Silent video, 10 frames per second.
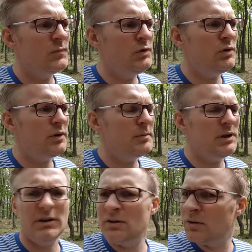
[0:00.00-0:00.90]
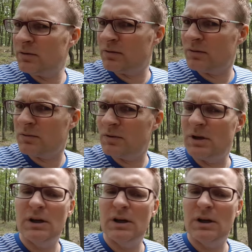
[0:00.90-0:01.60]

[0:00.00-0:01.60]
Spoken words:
durability also